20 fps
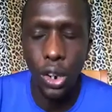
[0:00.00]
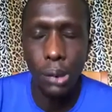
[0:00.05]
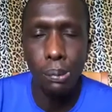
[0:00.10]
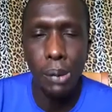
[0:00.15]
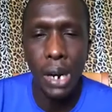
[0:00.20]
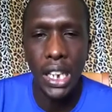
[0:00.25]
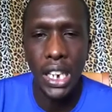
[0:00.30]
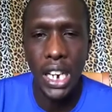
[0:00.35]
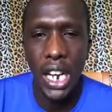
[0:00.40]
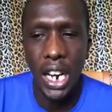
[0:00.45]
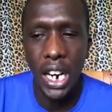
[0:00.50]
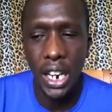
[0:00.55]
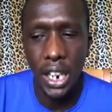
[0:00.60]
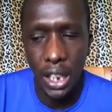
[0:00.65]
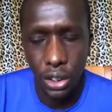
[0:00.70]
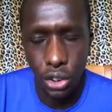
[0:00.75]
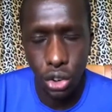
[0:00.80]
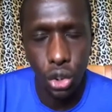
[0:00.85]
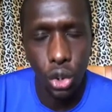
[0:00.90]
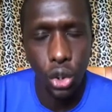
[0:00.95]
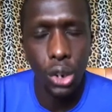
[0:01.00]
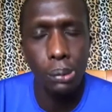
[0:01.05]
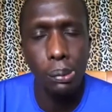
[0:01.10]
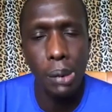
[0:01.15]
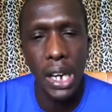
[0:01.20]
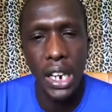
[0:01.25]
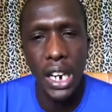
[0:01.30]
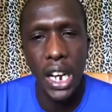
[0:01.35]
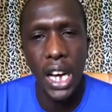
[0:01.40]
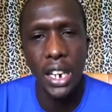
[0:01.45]
my dad and I told
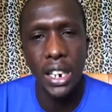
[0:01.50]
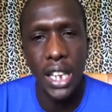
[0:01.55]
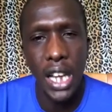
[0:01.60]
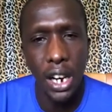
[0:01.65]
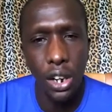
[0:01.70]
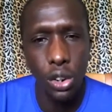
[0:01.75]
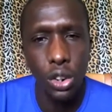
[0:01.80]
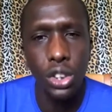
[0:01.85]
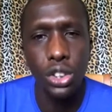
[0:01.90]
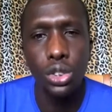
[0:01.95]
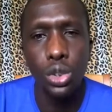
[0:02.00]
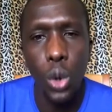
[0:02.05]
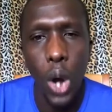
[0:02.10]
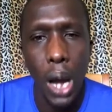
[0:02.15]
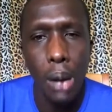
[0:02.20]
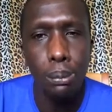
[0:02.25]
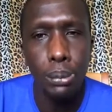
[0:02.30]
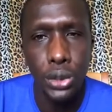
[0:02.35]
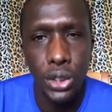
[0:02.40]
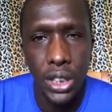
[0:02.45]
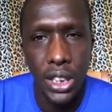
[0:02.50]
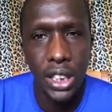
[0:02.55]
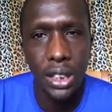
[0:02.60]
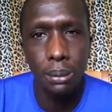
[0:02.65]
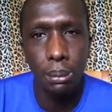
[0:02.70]
my dad they are going to amputate